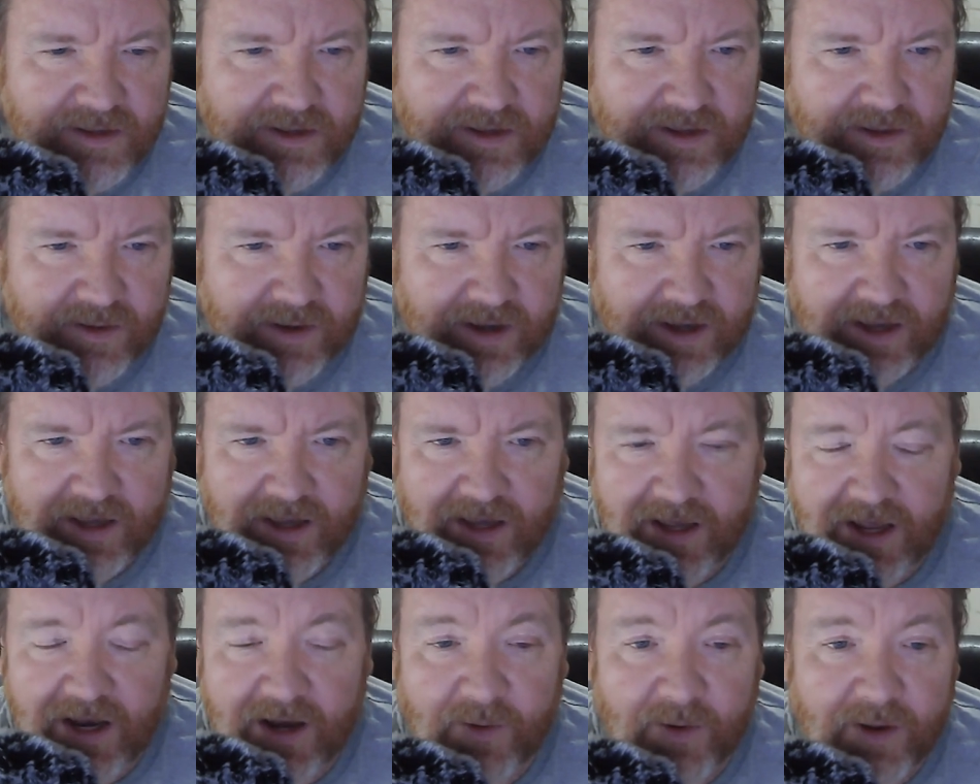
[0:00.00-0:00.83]
Okay.
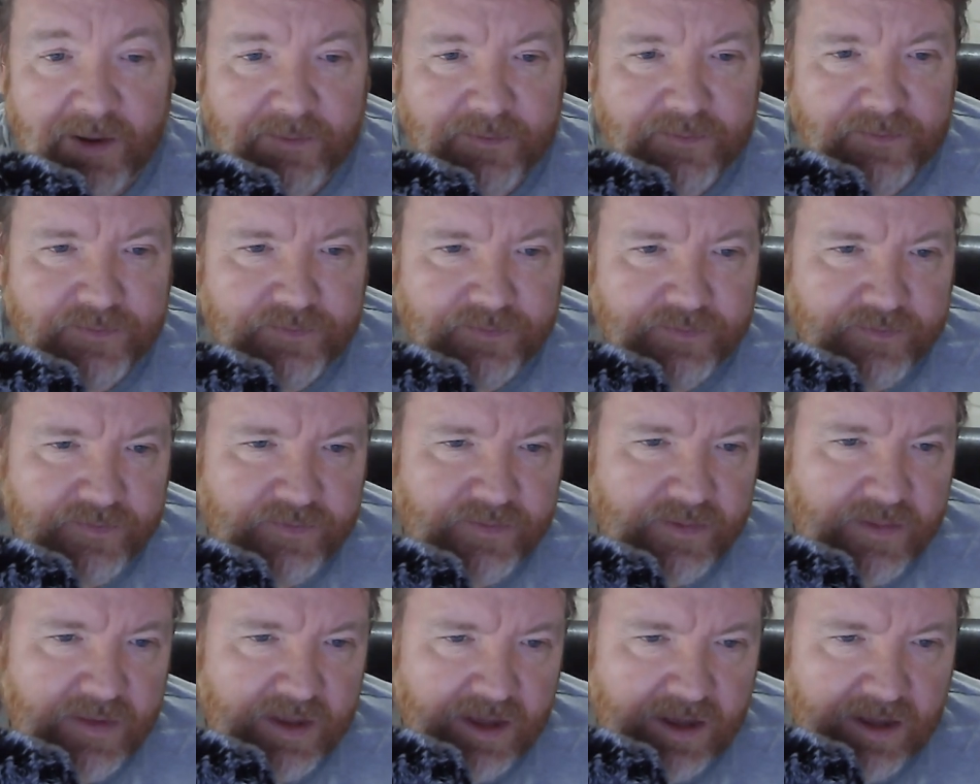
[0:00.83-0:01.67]
Anyway,
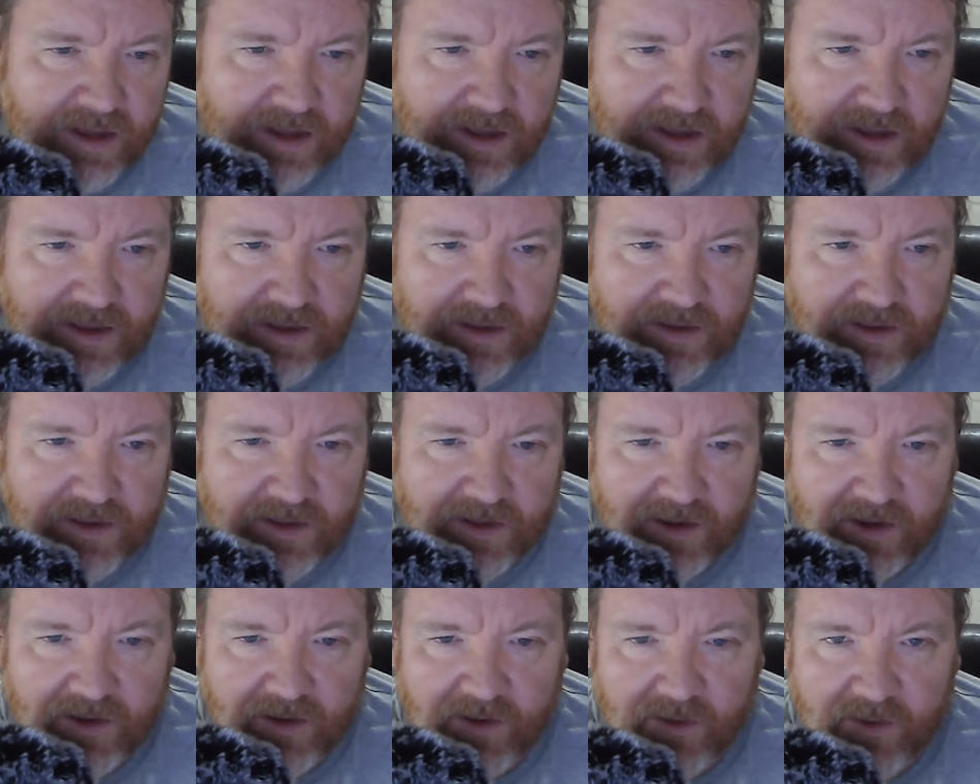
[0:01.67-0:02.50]

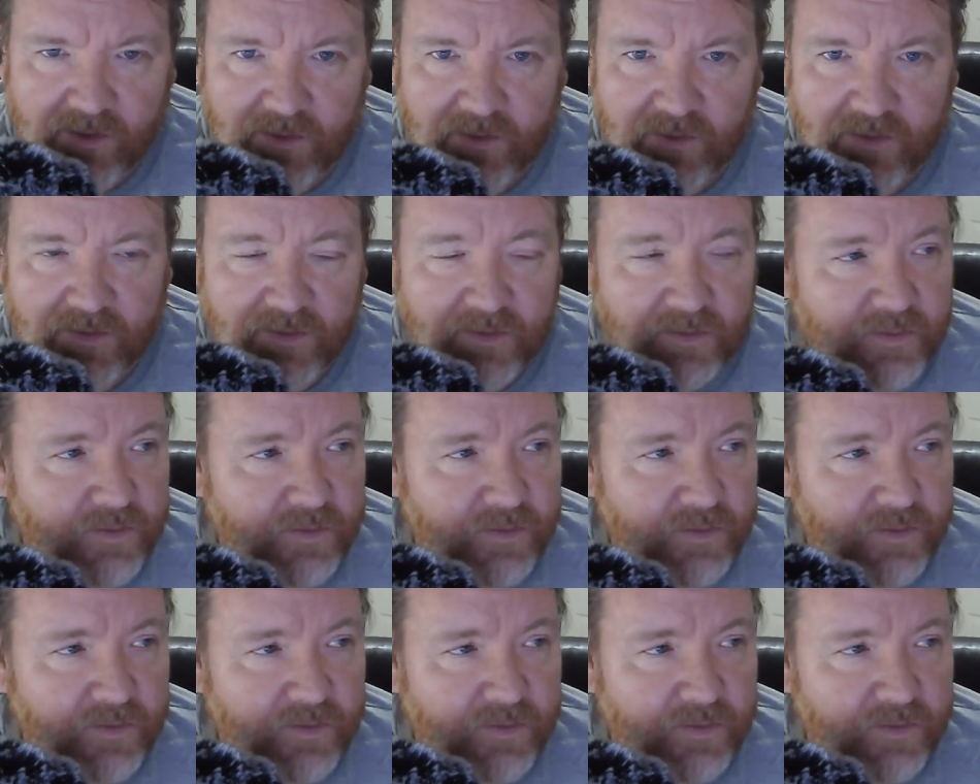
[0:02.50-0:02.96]
so